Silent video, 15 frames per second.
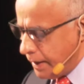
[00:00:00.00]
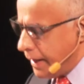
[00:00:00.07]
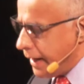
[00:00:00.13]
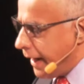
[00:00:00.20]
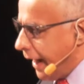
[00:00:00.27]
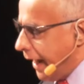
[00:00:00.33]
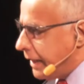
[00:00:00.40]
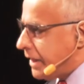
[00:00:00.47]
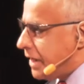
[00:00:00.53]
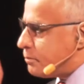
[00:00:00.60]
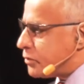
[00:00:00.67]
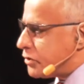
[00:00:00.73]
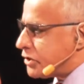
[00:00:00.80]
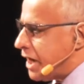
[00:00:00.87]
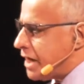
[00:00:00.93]

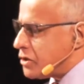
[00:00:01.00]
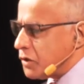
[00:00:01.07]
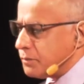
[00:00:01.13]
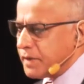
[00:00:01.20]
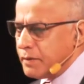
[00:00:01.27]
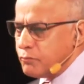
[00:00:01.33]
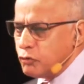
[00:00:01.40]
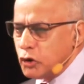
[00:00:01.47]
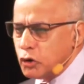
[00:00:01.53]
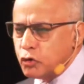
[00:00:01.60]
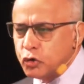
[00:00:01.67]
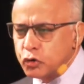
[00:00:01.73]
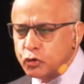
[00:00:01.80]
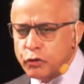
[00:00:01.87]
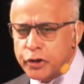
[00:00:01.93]
80% of them will
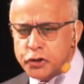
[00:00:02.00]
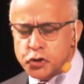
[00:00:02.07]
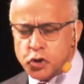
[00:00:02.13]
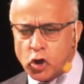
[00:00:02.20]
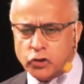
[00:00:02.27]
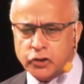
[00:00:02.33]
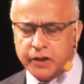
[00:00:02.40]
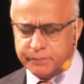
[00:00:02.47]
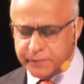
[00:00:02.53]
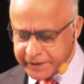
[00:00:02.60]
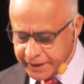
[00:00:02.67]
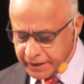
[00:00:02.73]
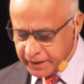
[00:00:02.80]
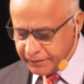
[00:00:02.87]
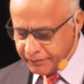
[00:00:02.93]
go through a short-term
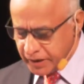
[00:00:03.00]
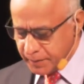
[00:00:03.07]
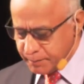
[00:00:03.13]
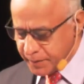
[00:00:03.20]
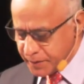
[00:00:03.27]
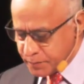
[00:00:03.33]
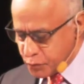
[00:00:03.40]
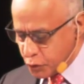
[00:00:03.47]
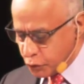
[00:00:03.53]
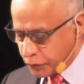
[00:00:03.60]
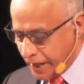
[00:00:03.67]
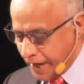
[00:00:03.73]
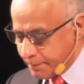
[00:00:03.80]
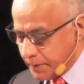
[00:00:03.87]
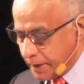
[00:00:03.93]
skill development
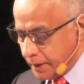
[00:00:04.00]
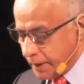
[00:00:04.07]
program,